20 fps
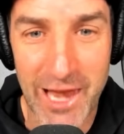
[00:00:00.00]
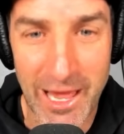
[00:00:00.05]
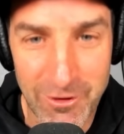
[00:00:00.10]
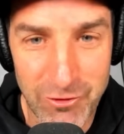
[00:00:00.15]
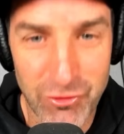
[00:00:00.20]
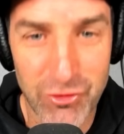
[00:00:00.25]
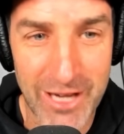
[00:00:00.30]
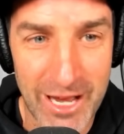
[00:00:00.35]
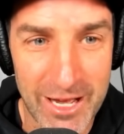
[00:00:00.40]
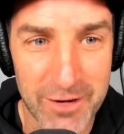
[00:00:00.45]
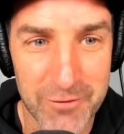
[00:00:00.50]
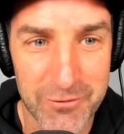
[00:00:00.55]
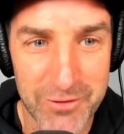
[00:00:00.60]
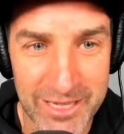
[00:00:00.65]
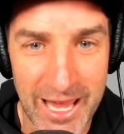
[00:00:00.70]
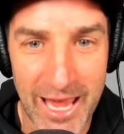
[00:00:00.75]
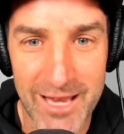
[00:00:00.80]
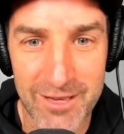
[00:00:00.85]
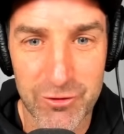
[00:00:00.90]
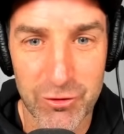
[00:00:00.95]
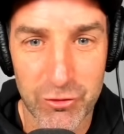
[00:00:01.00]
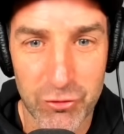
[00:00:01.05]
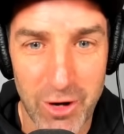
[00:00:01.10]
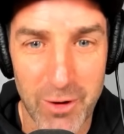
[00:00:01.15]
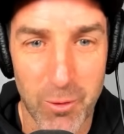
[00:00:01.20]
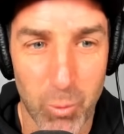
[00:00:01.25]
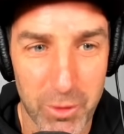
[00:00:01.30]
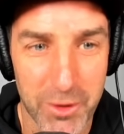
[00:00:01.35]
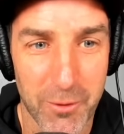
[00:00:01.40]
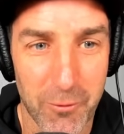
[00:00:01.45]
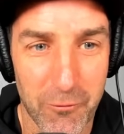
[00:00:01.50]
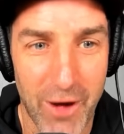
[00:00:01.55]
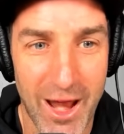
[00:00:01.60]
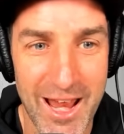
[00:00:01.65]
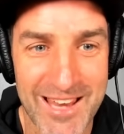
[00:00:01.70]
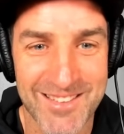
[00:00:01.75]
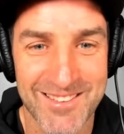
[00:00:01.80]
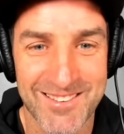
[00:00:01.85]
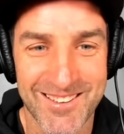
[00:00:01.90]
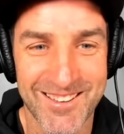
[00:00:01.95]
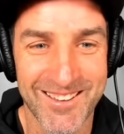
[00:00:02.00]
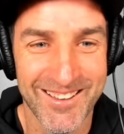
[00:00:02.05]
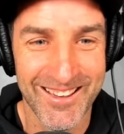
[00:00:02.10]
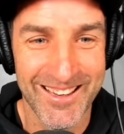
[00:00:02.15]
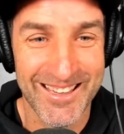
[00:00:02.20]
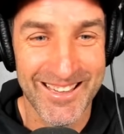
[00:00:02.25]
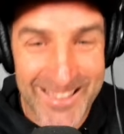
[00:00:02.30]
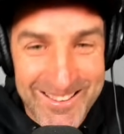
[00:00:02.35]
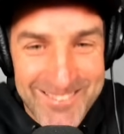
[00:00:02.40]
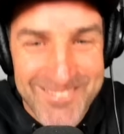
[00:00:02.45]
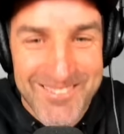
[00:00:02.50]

lunging out of a gate to try win a race. It is